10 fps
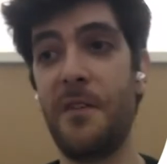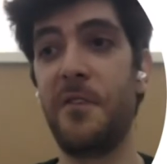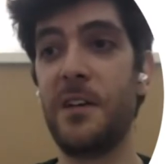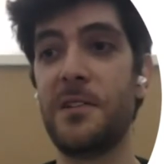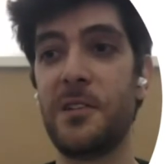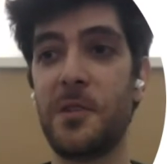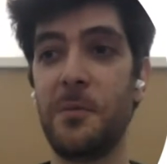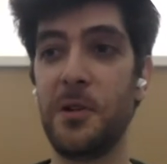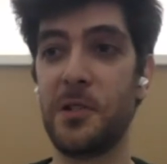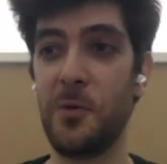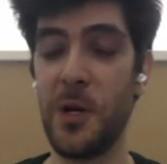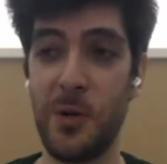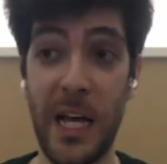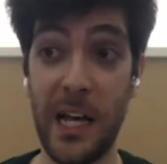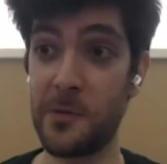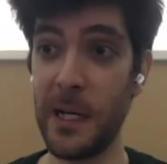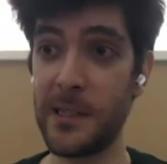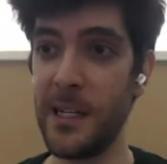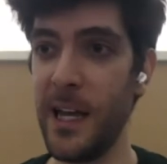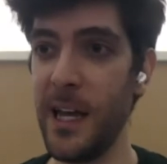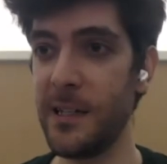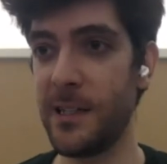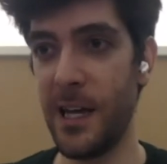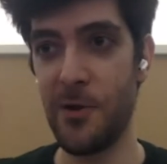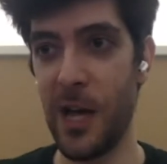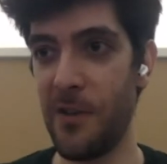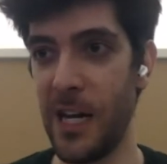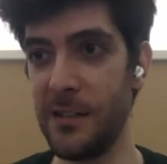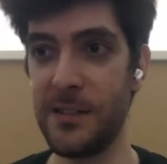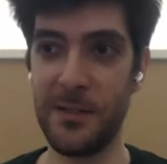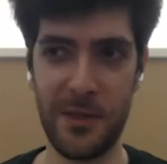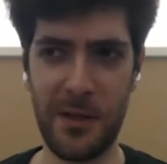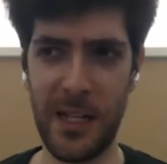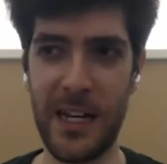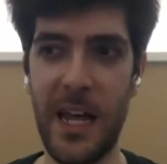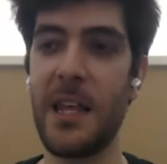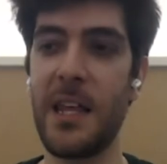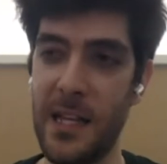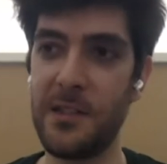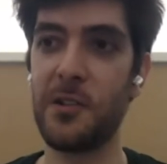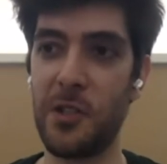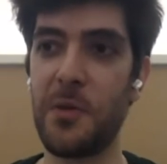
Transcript: You may have faced some similar situation like expected int, and you gave an int, something like that.